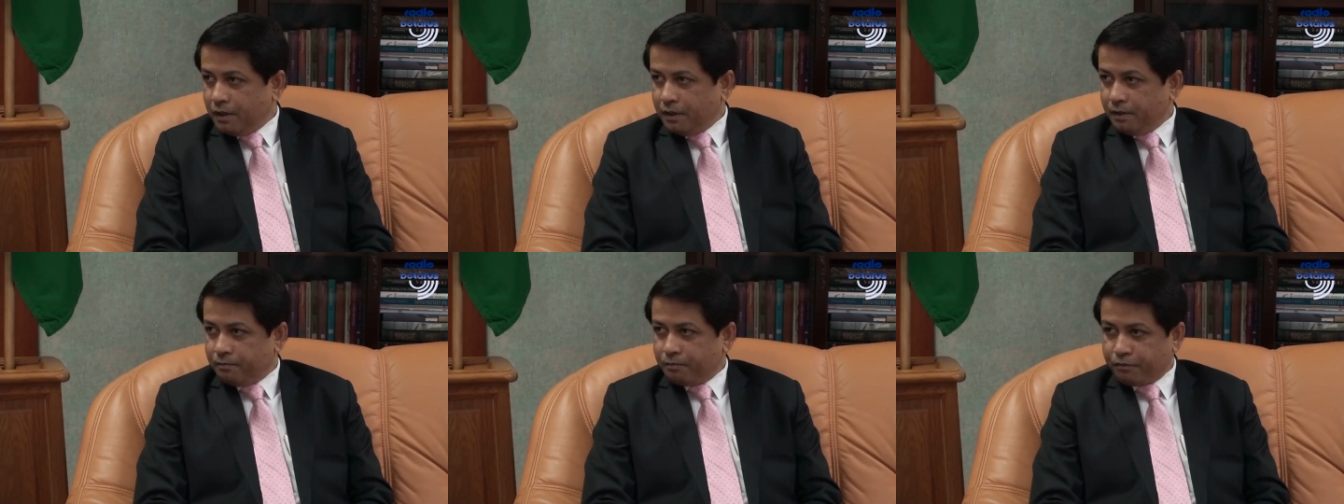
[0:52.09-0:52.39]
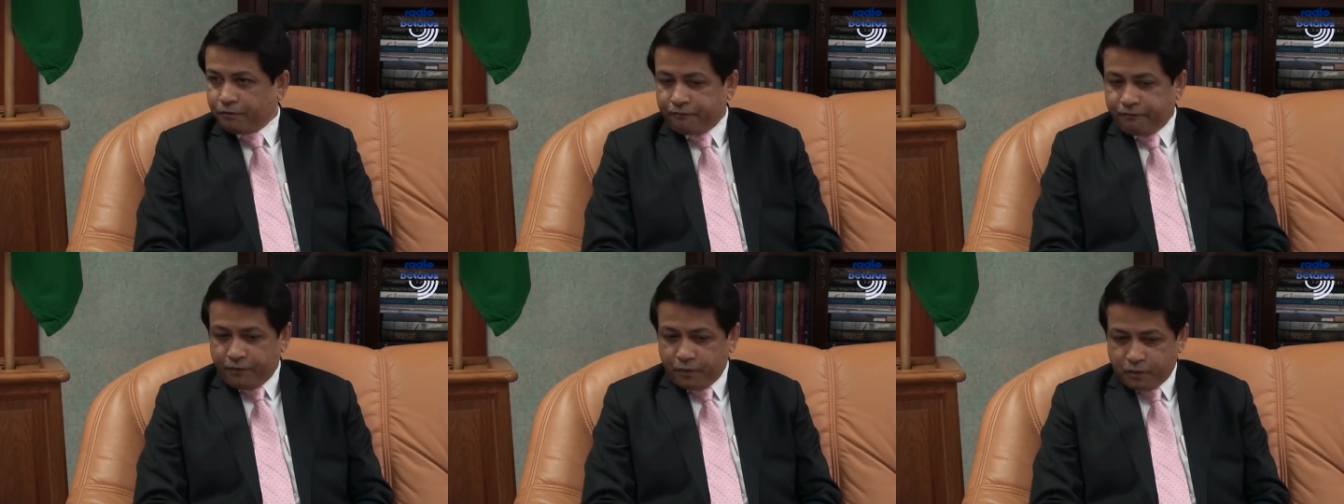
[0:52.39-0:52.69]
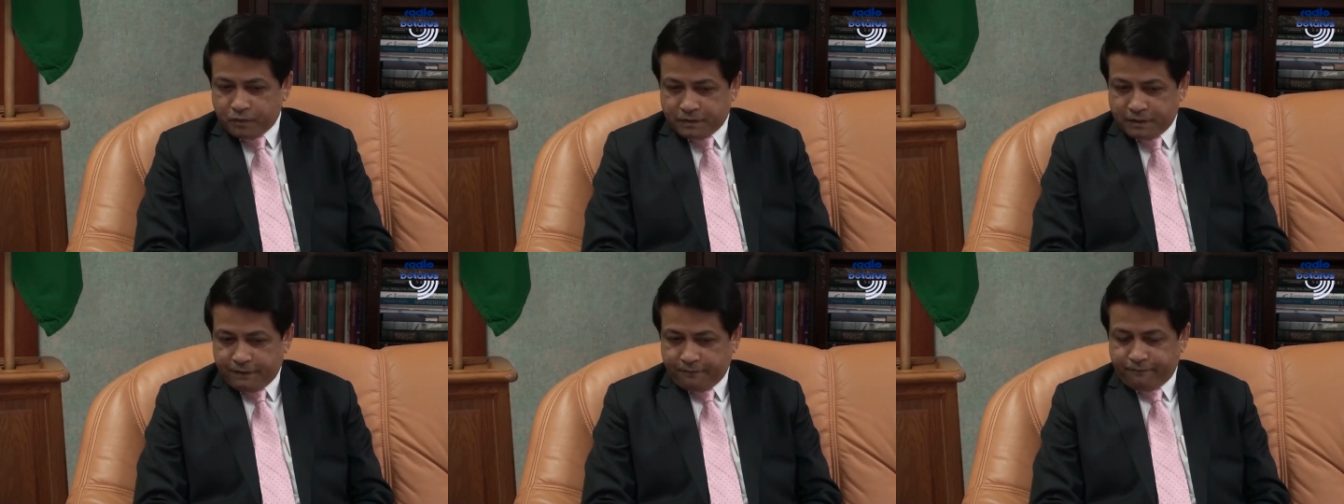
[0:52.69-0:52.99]
uh,
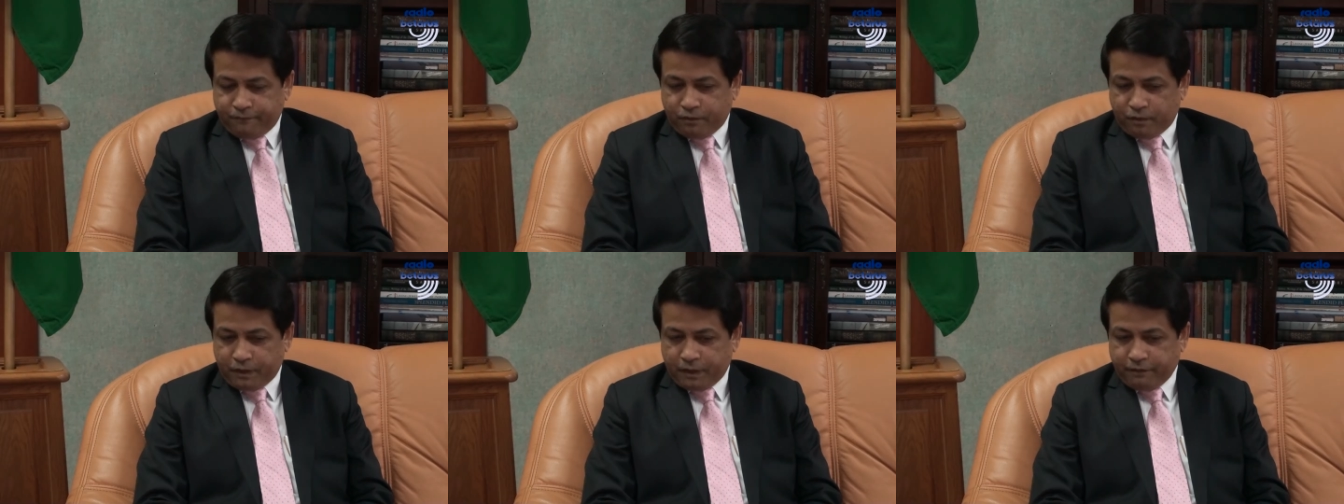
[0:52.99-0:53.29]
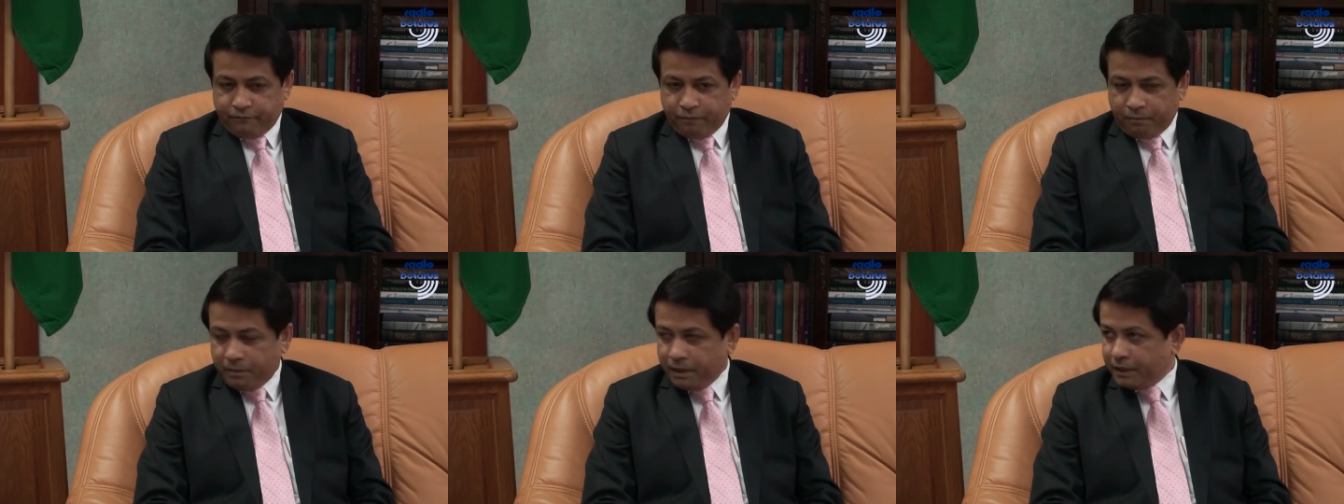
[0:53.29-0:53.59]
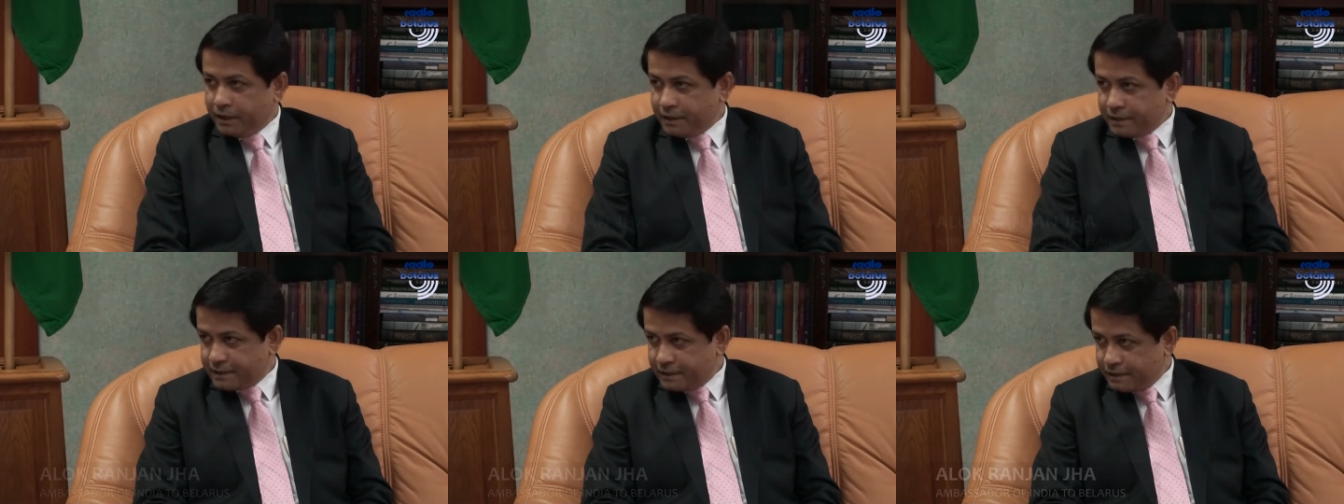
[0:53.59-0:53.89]
profusely for giving me
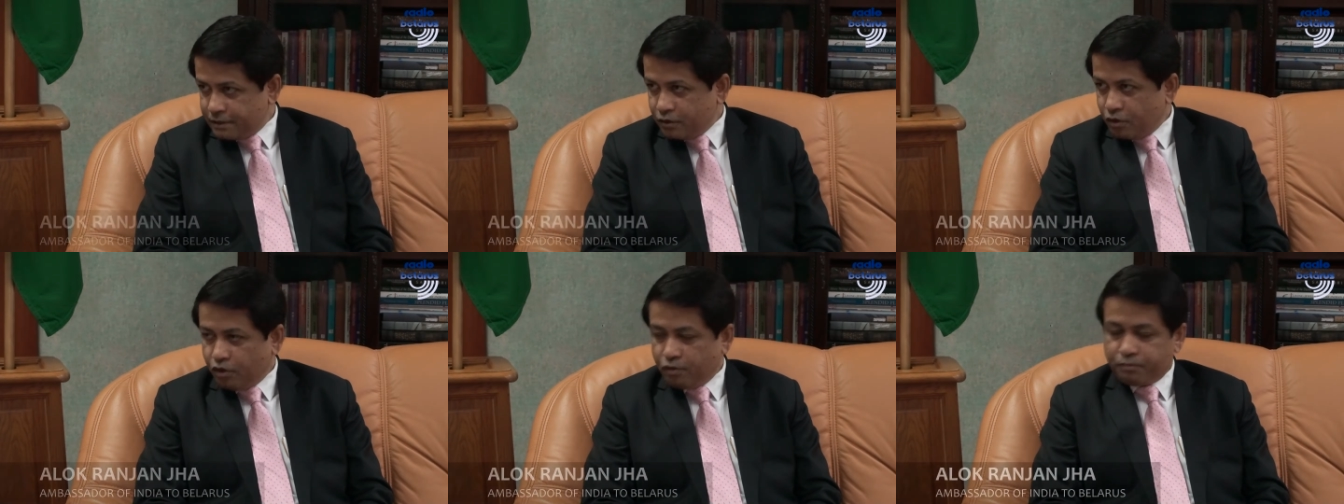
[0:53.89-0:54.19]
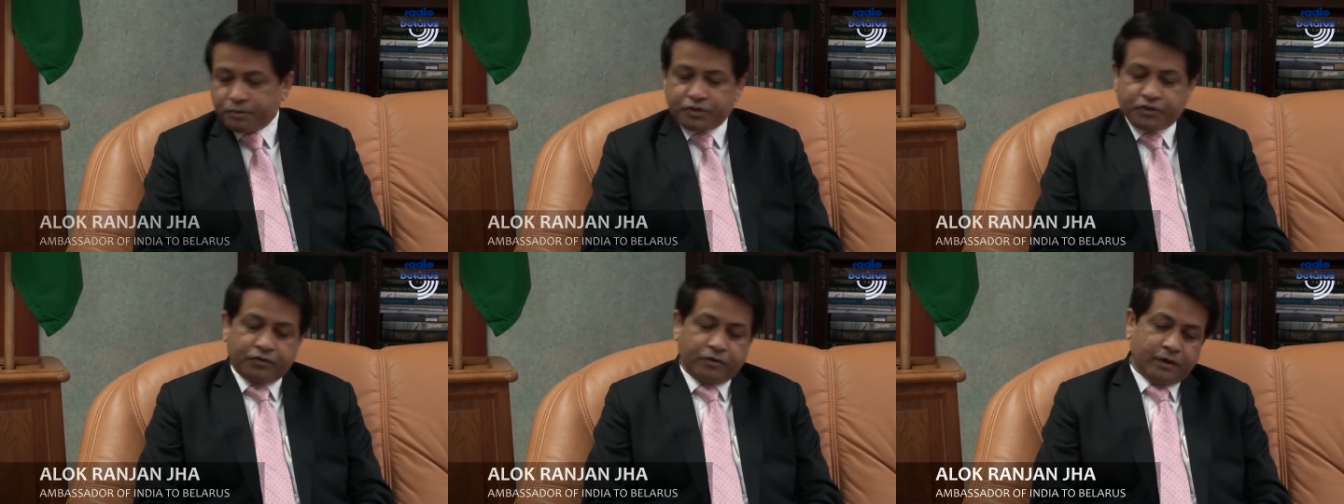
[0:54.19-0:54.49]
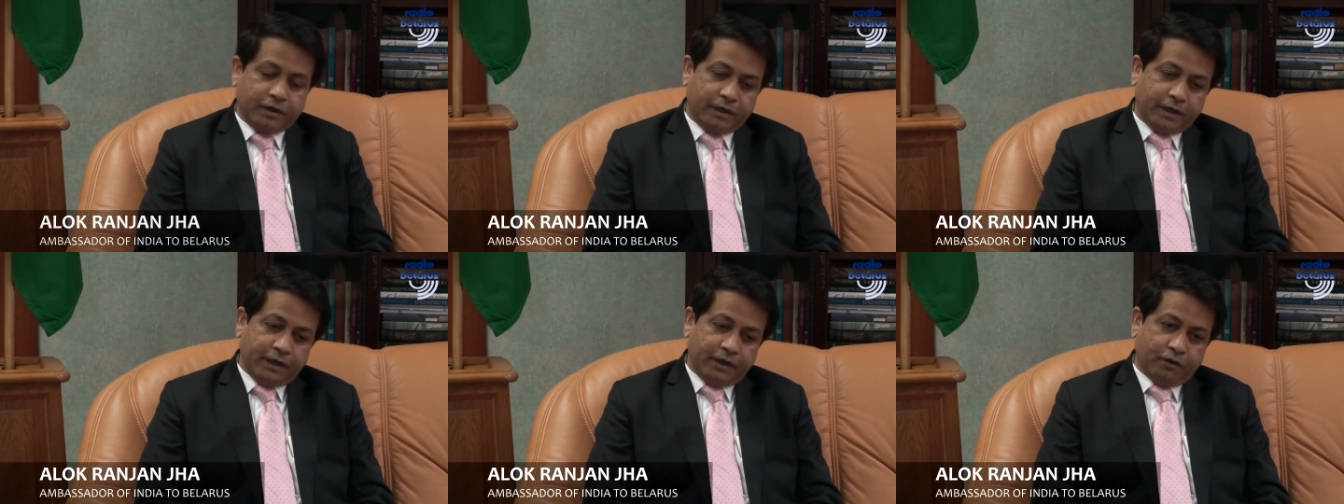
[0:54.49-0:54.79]
this
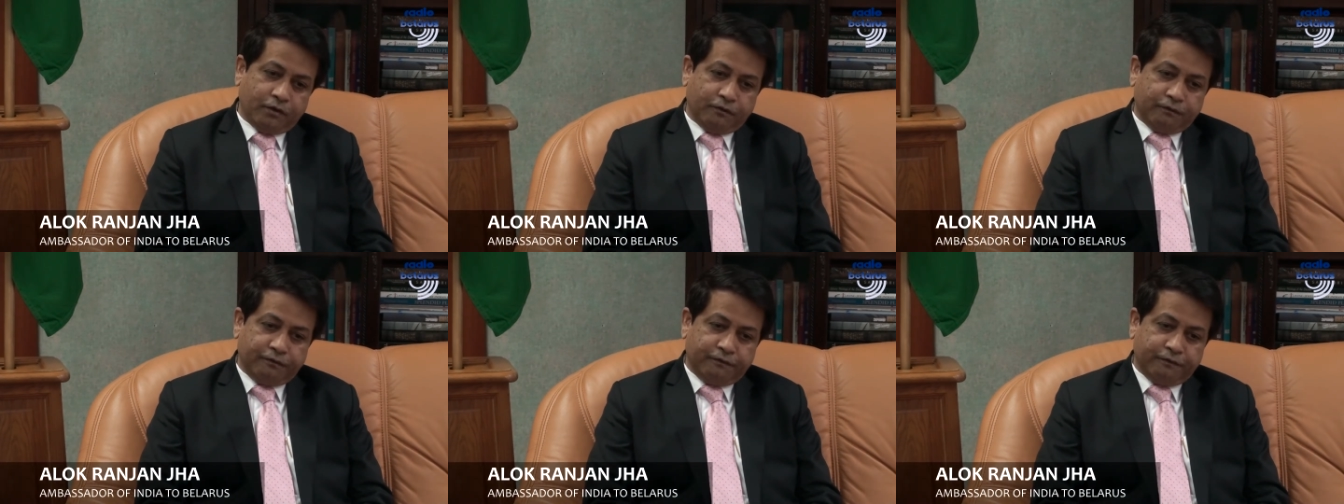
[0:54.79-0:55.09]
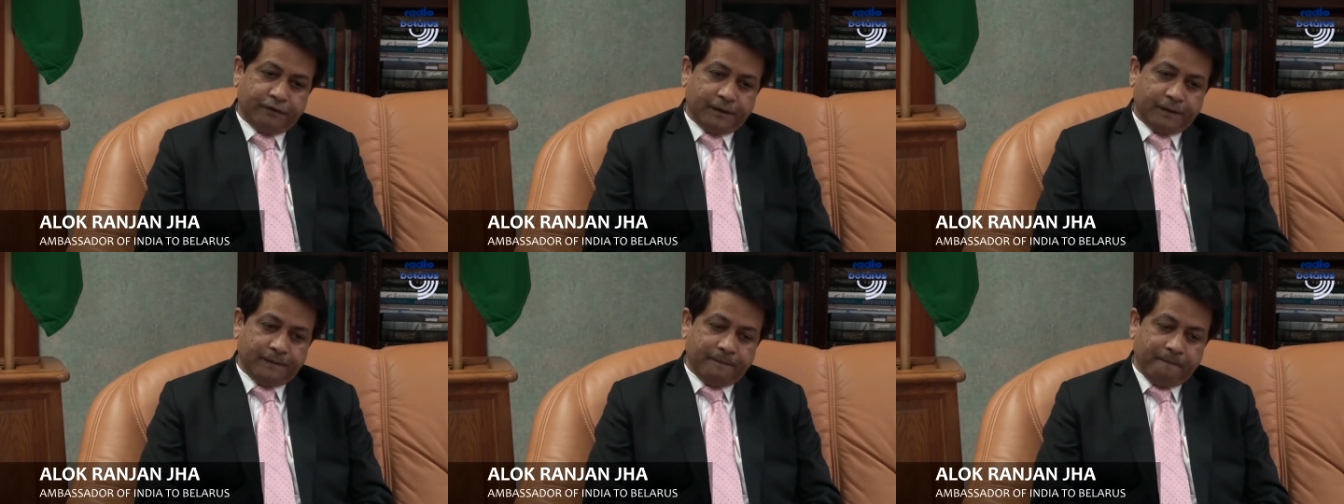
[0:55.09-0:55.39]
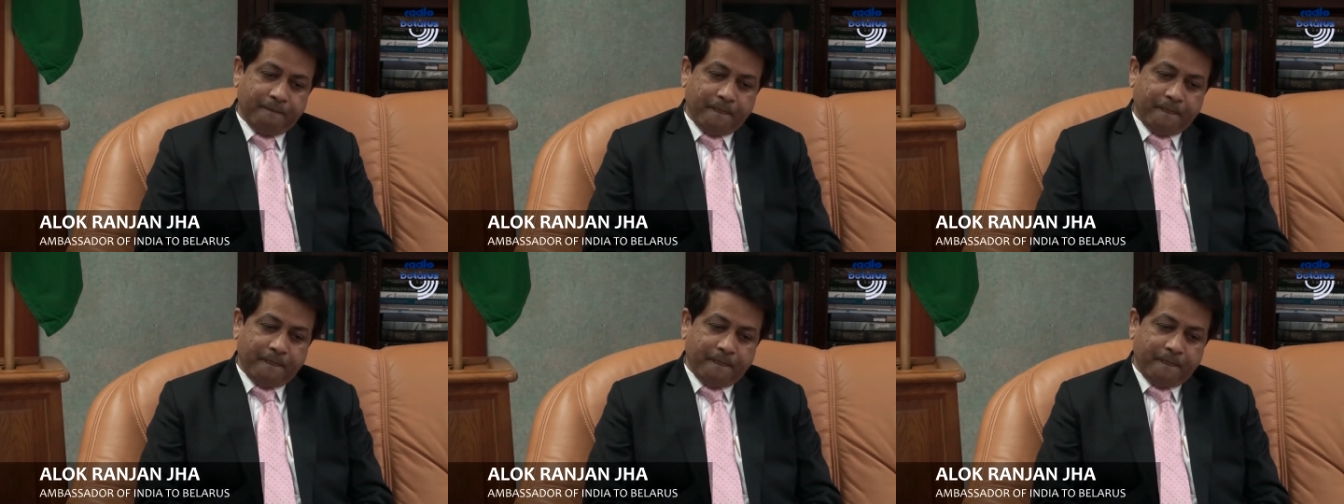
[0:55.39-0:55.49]
opportunity of uh,